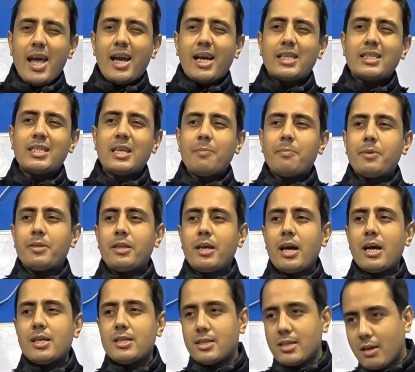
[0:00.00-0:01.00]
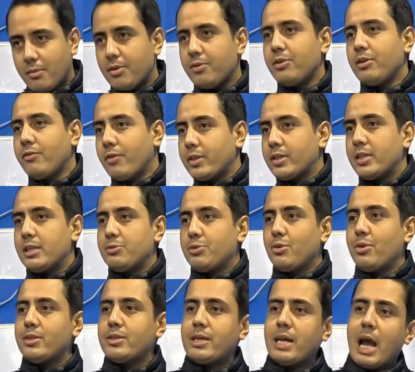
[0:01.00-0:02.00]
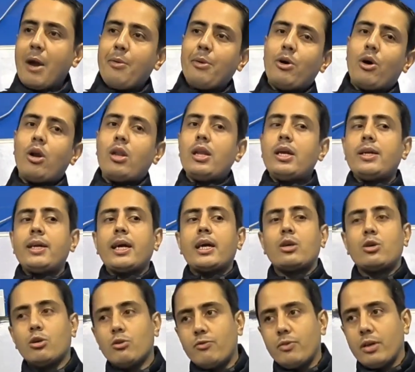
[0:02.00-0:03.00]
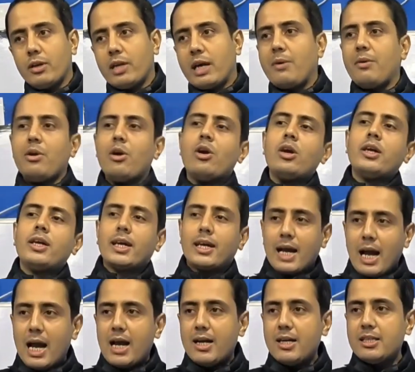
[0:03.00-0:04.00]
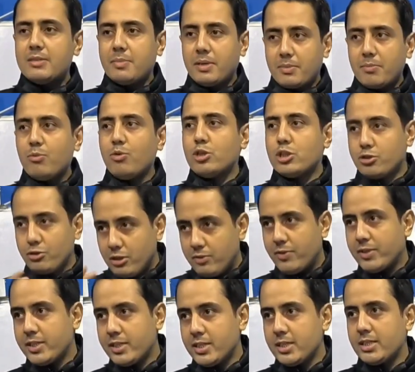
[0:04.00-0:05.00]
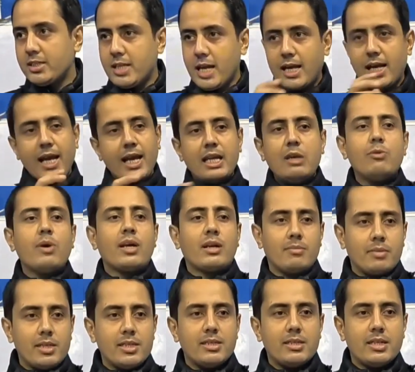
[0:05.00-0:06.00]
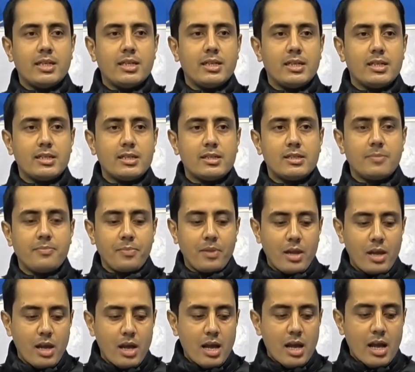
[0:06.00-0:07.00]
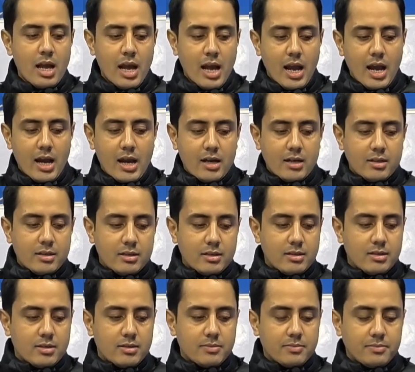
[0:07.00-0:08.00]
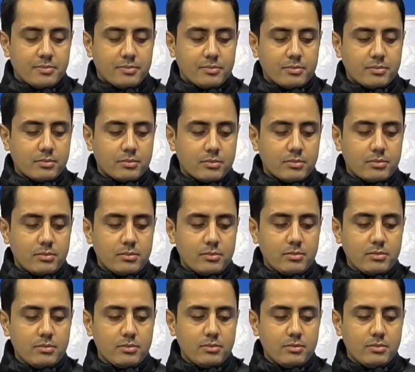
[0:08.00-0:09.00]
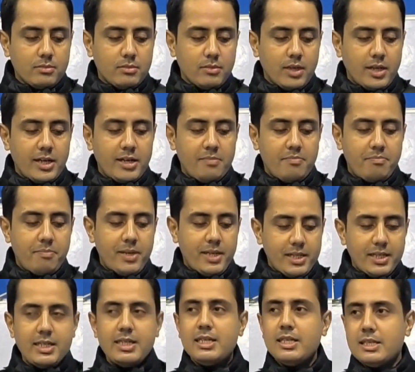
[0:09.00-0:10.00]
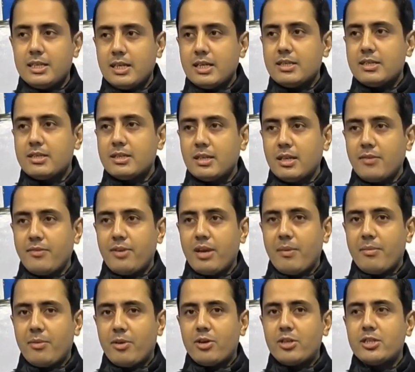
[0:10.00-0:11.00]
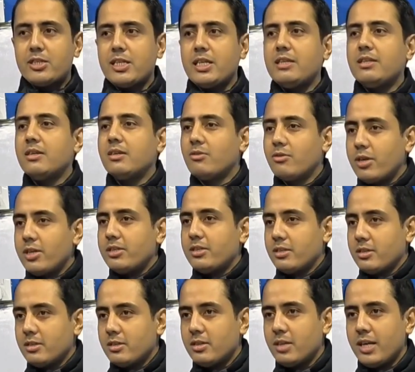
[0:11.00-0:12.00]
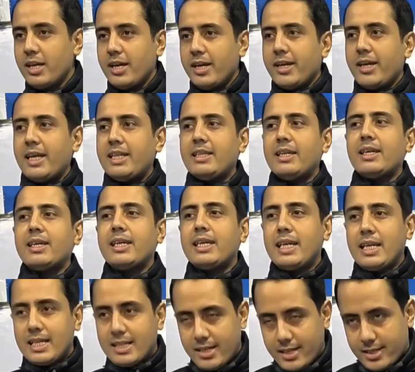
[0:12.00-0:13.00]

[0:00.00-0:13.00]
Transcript: Except there are some universities will say, I will only take TOEFL or I will only take IELTS, but most universities take any one of these three tests. And in PTE test, if you have not seen the questions, in the reading